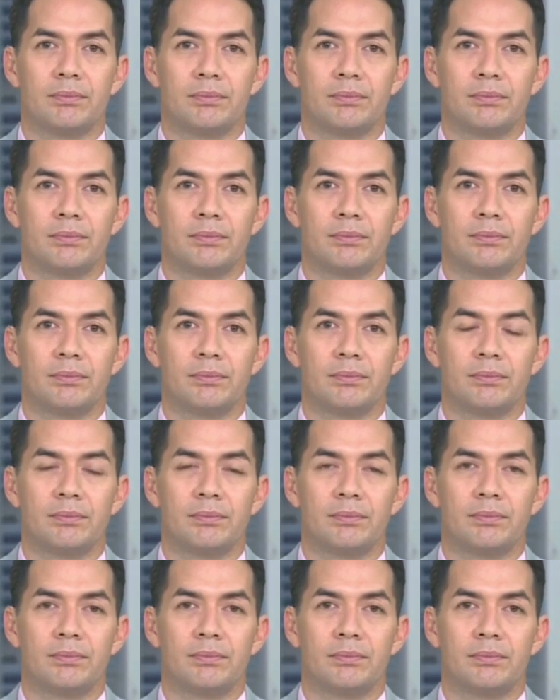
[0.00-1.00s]

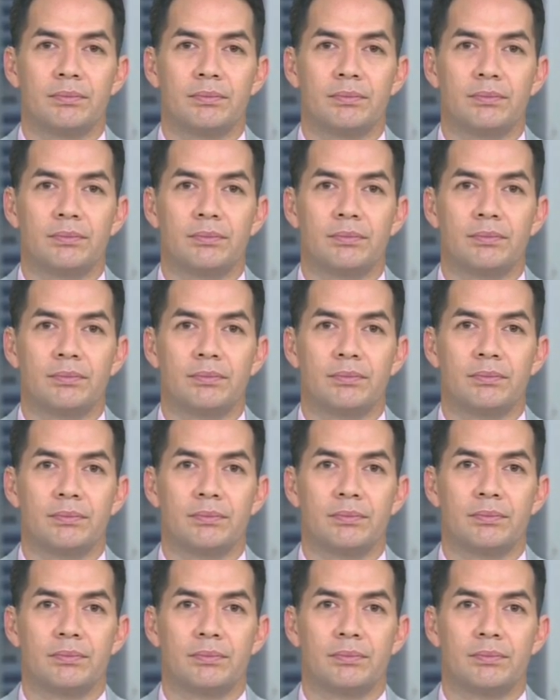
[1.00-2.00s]

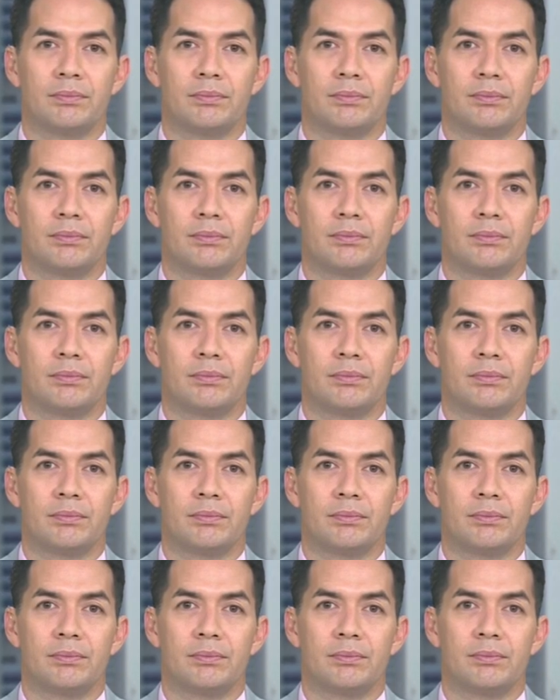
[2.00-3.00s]

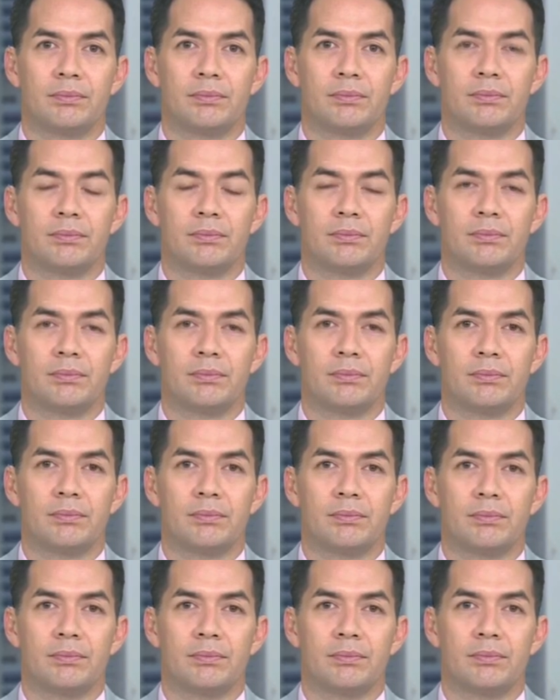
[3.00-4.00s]

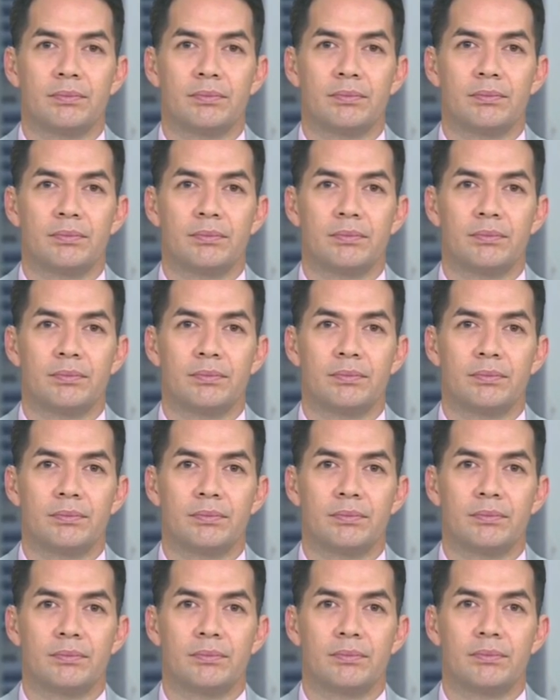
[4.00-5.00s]

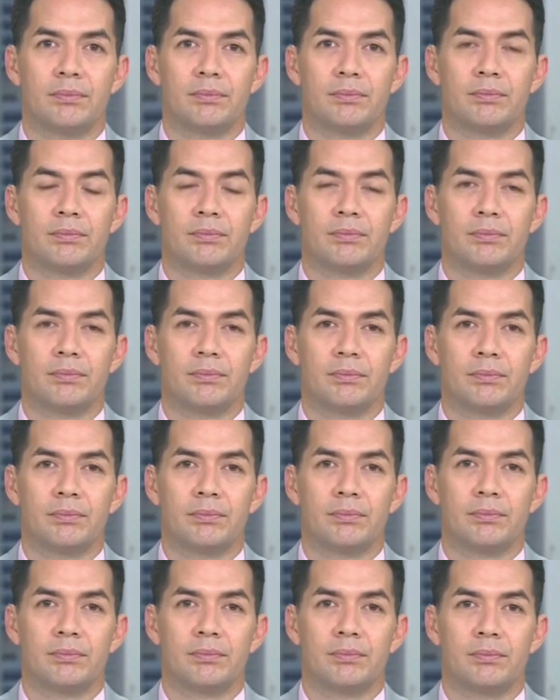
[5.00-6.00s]

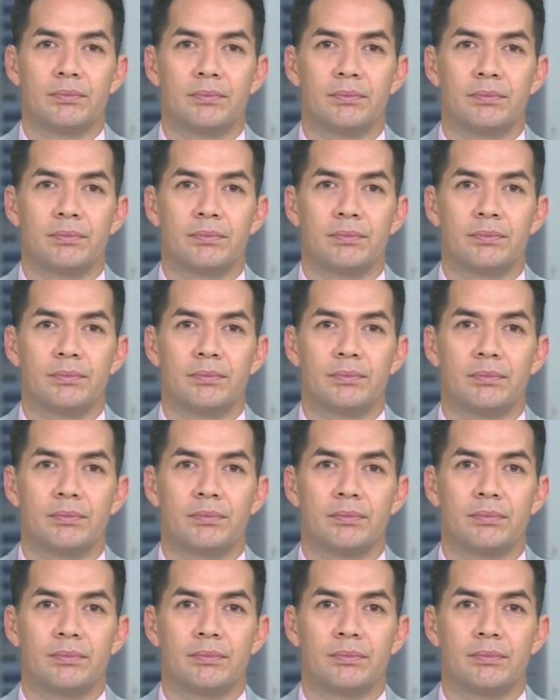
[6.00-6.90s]
(silent)